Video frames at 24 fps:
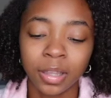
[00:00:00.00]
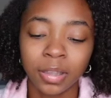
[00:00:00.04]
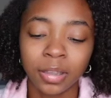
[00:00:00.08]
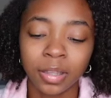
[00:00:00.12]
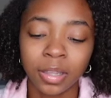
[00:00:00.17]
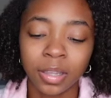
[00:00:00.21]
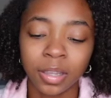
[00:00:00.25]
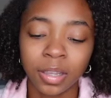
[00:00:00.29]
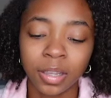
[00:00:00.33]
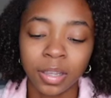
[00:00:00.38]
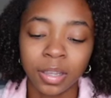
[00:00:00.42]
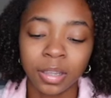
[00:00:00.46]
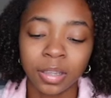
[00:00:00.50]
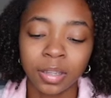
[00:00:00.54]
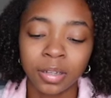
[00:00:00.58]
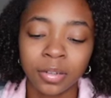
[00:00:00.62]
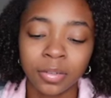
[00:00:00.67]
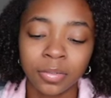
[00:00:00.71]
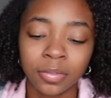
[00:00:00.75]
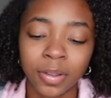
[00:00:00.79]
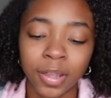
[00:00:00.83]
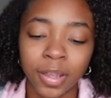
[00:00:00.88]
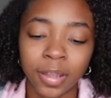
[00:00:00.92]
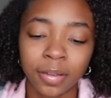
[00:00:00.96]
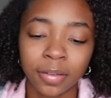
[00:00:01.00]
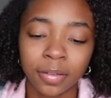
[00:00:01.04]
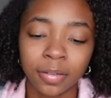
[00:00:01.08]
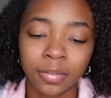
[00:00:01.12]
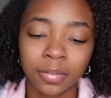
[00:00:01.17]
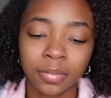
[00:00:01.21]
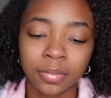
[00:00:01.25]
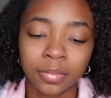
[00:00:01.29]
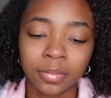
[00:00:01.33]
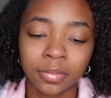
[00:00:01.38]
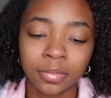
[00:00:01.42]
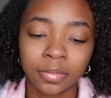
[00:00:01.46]
Then we
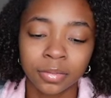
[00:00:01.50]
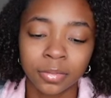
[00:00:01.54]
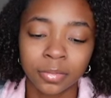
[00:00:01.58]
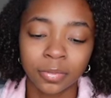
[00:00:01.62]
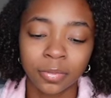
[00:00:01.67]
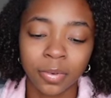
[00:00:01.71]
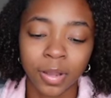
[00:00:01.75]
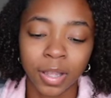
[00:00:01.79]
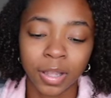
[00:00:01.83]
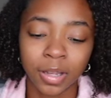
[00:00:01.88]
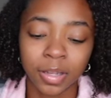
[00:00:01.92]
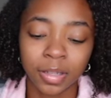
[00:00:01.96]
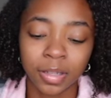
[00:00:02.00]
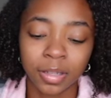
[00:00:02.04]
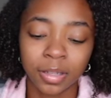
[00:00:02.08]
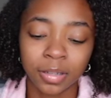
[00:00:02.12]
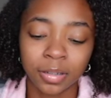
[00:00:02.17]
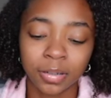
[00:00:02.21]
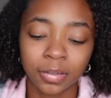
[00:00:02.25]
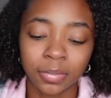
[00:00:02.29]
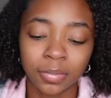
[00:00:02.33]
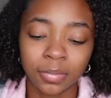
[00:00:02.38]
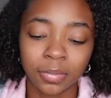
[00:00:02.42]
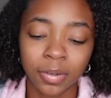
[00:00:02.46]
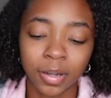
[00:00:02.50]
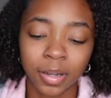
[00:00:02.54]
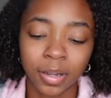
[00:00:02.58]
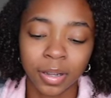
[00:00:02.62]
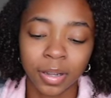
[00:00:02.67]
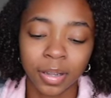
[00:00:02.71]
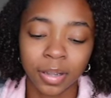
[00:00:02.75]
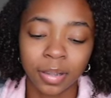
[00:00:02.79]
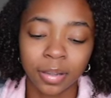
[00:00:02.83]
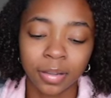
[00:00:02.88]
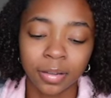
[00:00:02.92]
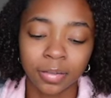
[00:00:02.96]
have Wallet where I
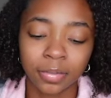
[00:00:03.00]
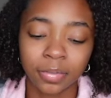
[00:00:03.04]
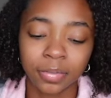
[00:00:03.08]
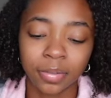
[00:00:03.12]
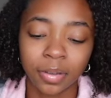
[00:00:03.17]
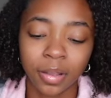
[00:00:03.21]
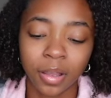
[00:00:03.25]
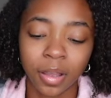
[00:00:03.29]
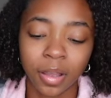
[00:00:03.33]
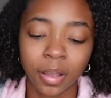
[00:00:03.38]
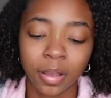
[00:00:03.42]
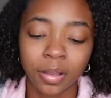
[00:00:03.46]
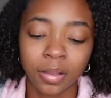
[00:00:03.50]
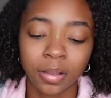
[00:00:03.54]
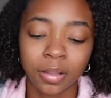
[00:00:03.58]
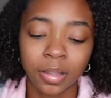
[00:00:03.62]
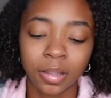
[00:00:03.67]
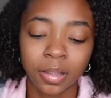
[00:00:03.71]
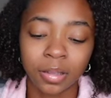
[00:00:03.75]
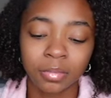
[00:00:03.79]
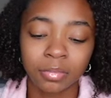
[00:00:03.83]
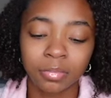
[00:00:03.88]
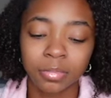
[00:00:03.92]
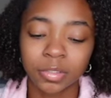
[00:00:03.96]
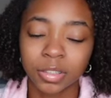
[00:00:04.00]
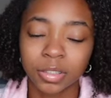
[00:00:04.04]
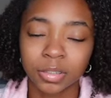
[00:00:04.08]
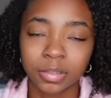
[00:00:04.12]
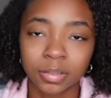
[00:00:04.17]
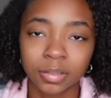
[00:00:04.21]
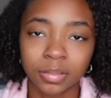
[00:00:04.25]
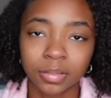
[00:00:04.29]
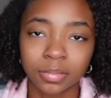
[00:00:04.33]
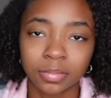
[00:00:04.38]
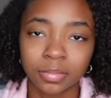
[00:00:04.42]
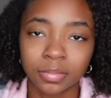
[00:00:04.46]
have uh,
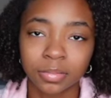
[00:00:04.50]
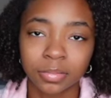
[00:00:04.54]
just